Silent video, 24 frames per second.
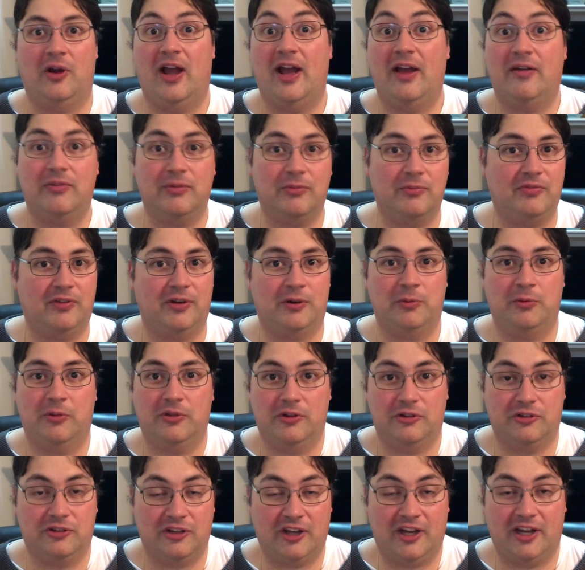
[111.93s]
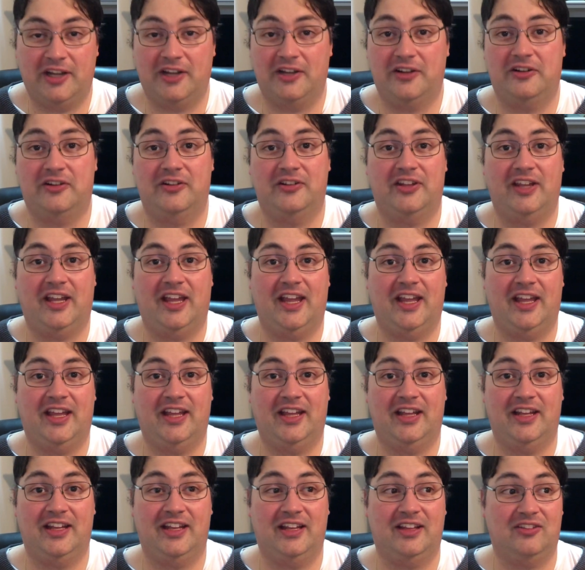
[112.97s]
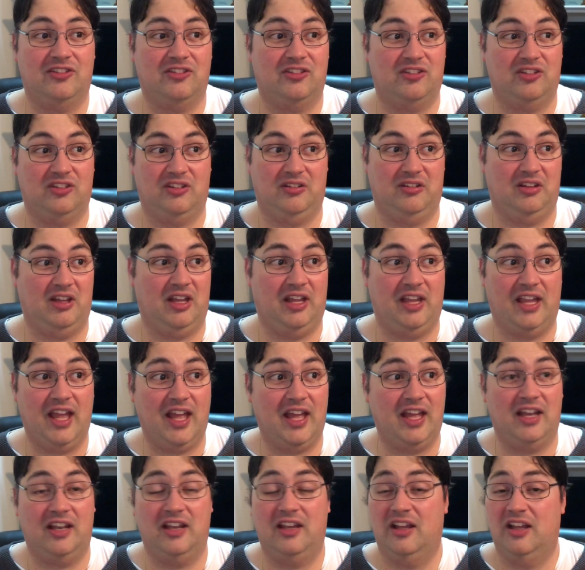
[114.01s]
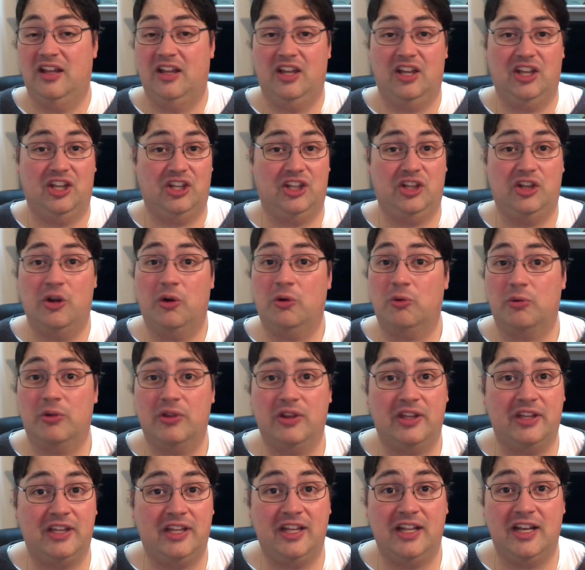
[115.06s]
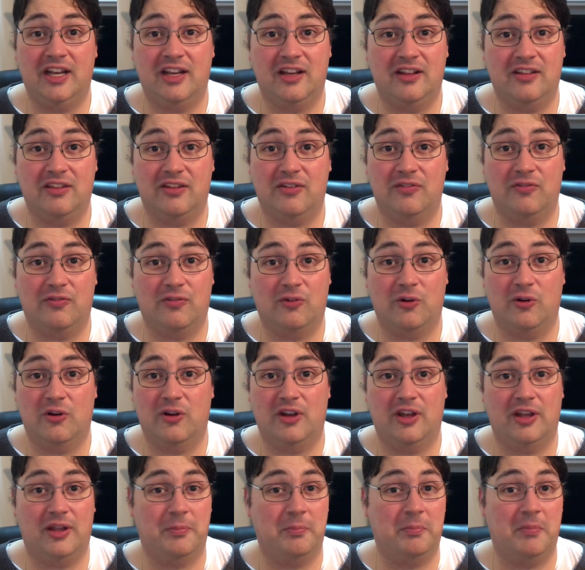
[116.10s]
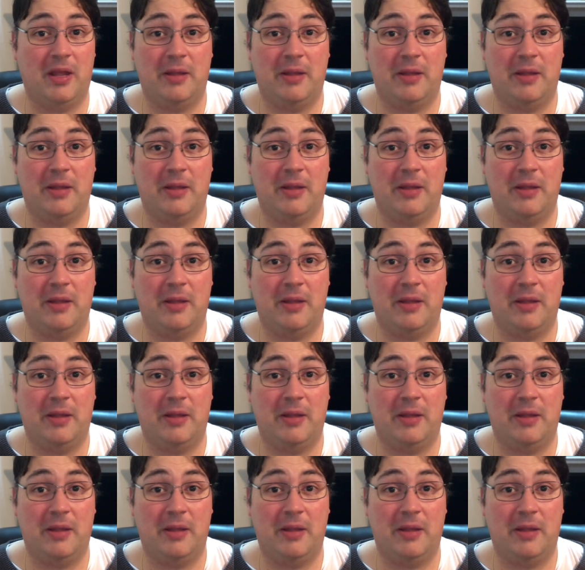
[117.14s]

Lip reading: have some fun with your child, and it's, again, you don't really need anything for it.